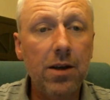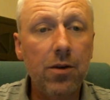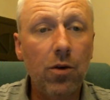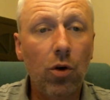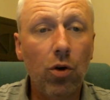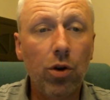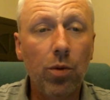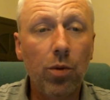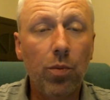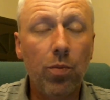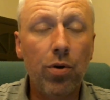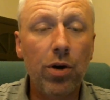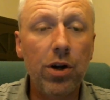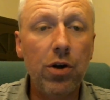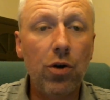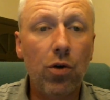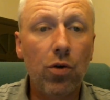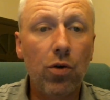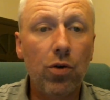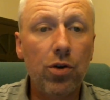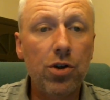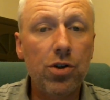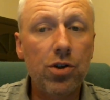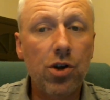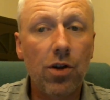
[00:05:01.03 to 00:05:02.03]
All the
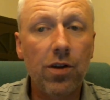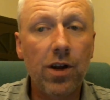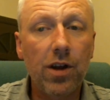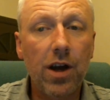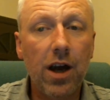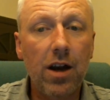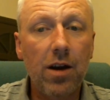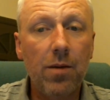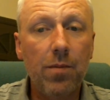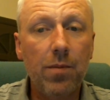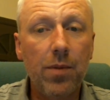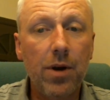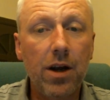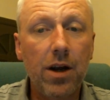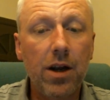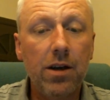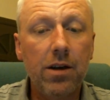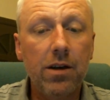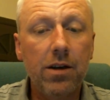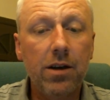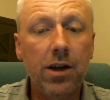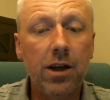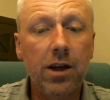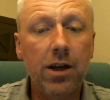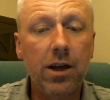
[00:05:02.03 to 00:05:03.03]
pre-orders on there have
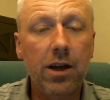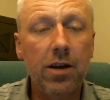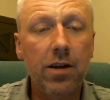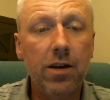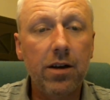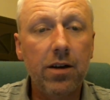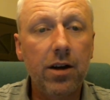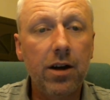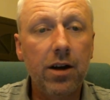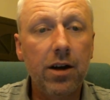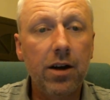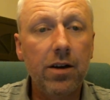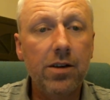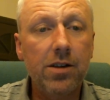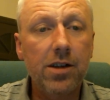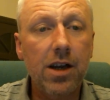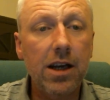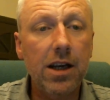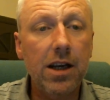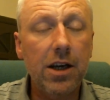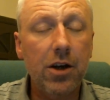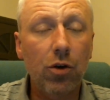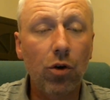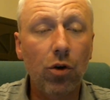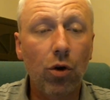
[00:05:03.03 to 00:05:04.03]
been
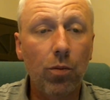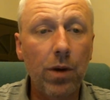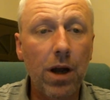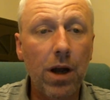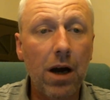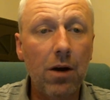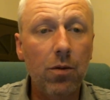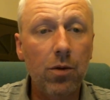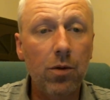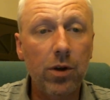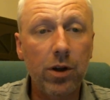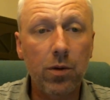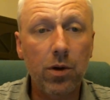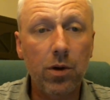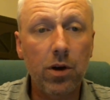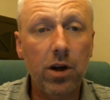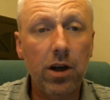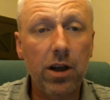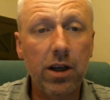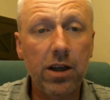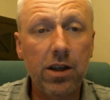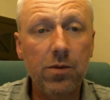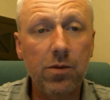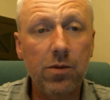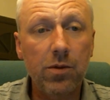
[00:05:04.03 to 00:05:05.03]
taken up now.
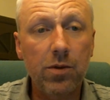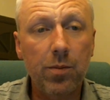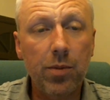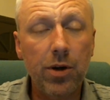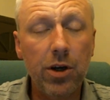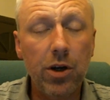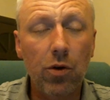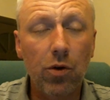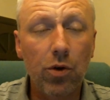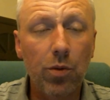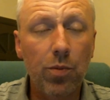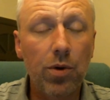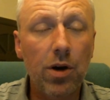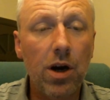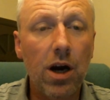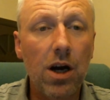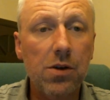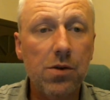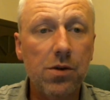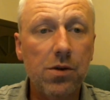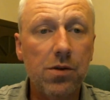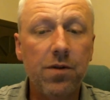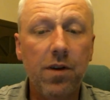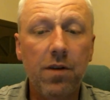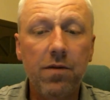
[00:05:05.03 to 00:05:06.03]
The pre-order
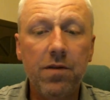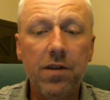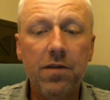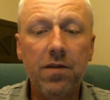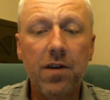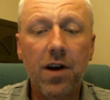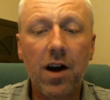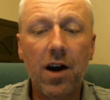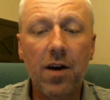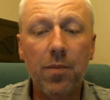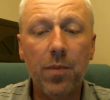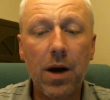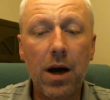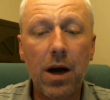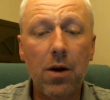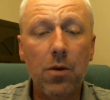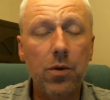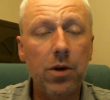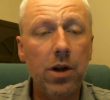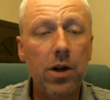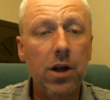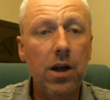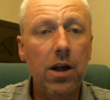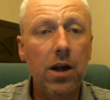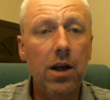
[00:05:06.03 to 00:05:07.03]
price was
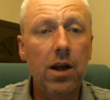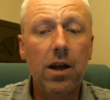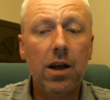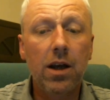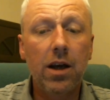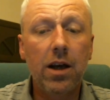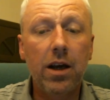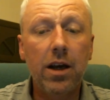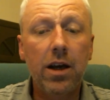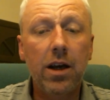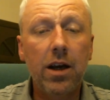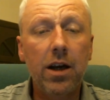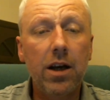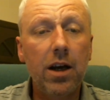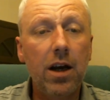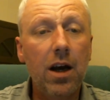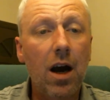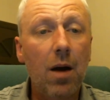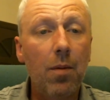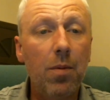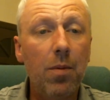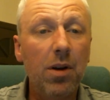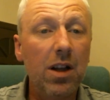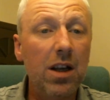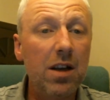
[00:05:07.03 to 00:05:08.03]
£55.
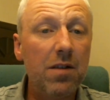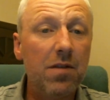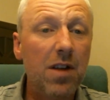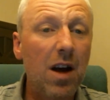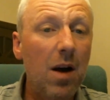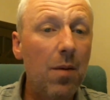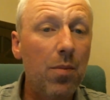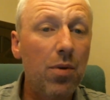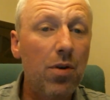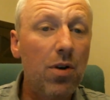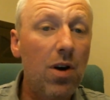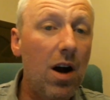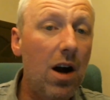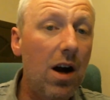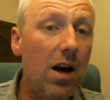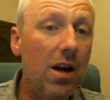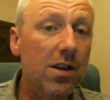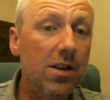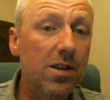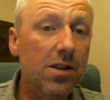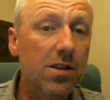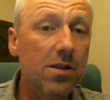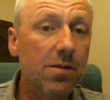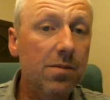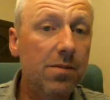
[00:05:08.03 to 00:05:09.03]
I believe that
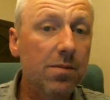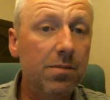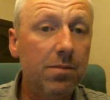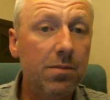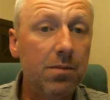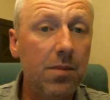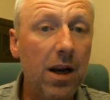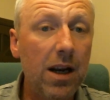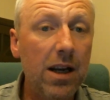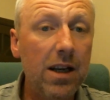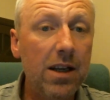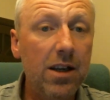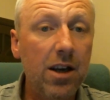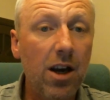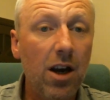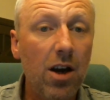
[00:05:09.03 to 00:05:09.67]
price may